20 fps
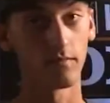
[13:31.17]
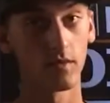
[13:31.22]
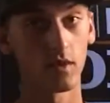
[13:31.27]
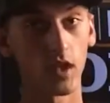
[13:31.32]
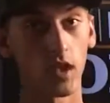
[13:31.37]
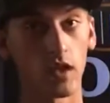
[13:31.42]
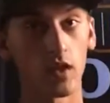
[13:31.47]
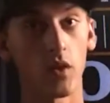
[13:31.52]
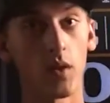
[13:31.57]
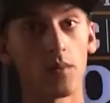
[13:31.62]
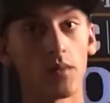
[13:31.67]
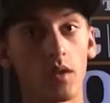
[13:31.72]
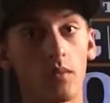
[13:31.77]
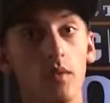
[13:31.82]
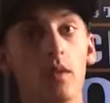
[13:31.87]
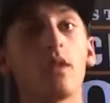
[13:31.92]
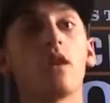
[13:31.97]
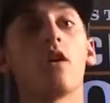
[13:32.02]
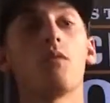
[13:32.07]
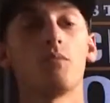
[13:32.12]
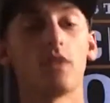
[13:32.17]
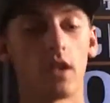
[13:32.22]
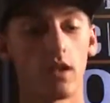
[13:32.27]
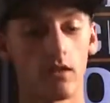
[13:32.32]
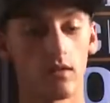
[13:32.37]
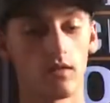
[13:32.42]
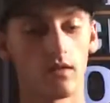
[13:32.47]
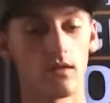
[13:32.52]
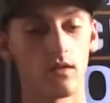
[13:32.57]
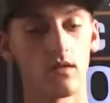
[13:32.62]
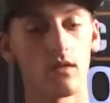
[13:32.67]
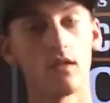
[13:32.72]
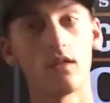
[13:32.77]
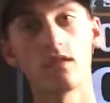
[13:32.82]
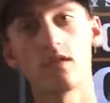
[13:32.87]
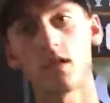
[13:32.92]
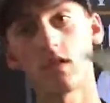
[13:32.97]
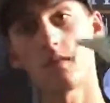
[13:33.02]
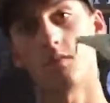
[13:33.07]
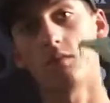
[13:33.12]
This ain't no MTB opening.
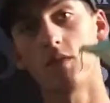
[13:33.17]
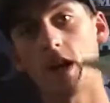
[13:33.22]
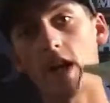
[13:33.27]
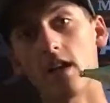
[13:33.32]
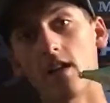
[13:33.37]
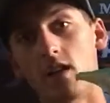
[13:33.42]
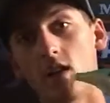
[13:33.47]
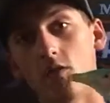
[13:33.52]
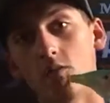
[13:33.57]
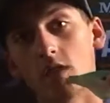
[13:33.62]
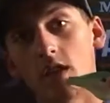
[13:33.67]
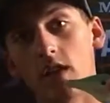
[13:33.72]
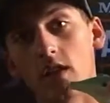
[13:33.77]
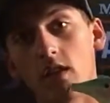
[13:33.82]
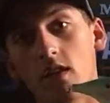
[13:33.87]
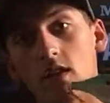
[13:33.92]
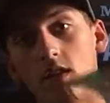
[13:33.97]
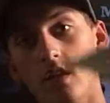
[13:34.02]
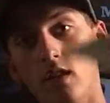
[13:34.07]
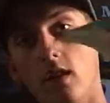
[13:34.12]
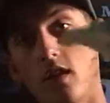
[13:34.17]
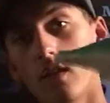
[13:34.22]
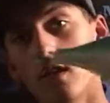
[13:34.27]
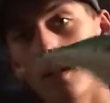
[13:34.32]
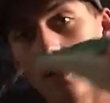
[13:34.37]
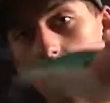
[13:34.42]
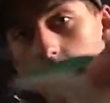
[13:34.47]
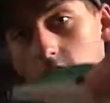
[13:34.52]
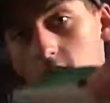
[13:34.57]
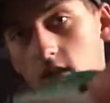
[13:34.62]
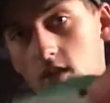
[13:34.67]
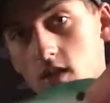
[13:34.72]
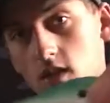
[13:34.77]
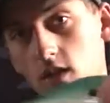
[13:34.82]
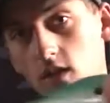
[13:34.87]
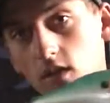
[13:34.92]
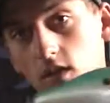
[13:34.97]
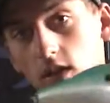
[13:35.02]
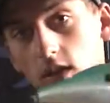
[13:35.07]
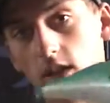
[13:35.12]
It says a brand opening. Got this
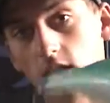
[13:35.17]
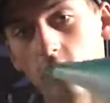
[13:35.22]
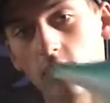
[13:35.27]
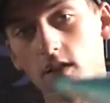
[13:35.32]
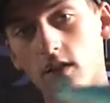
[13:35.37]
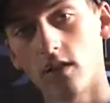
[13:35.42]
little